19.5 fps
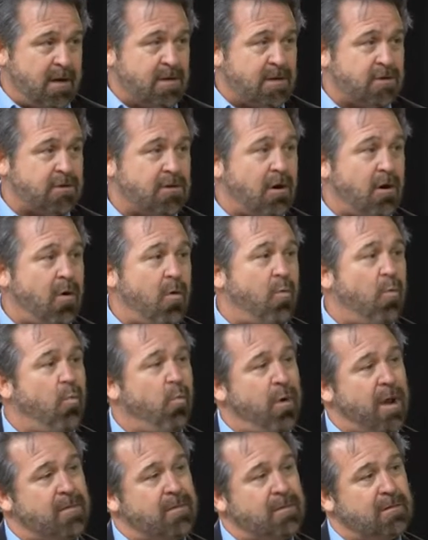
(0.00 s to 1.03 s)
So
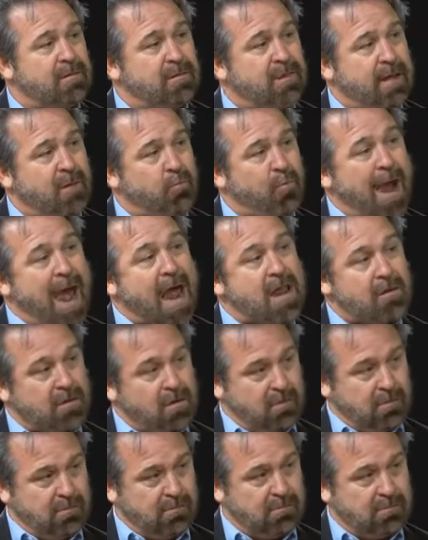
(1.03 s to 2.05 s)
when the
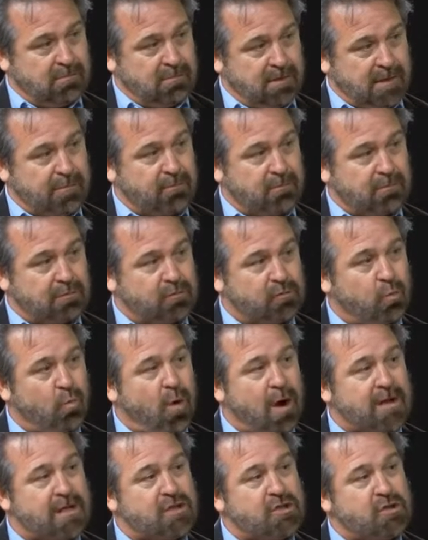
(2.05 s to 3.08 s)
radical liberals
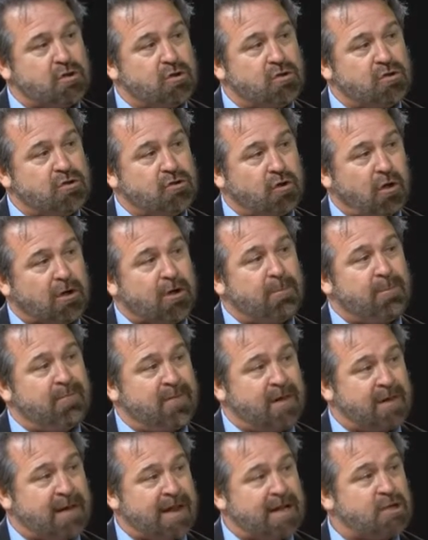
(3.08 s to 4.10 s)
want to
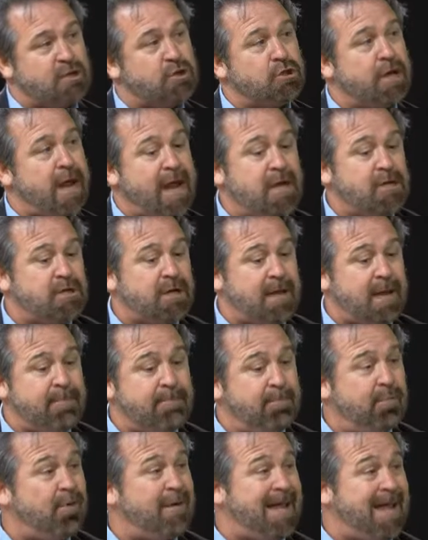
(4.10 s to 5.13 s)
circumvent and change it
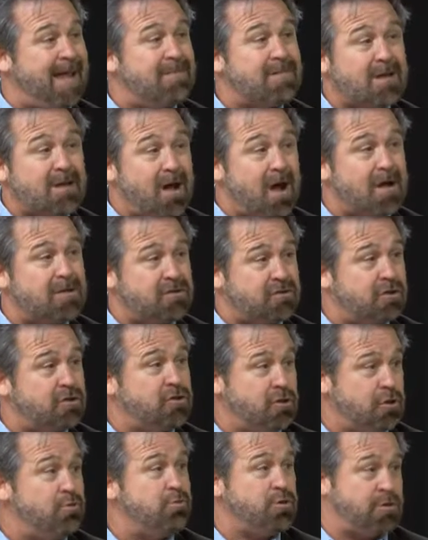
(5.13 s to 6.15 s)
and put in the
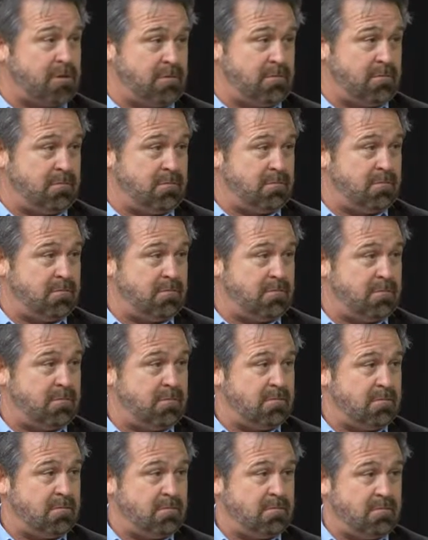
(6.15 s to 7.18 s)
Constitution,
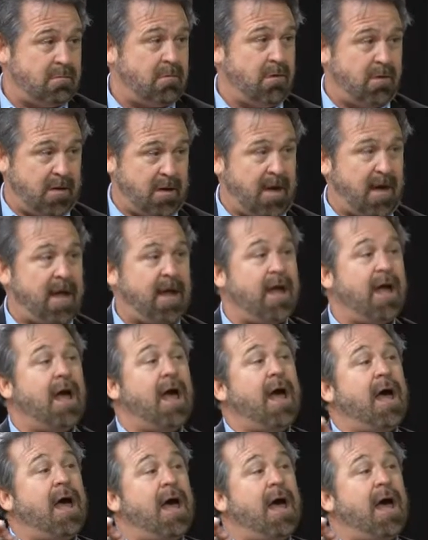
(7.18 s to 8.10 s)
okay,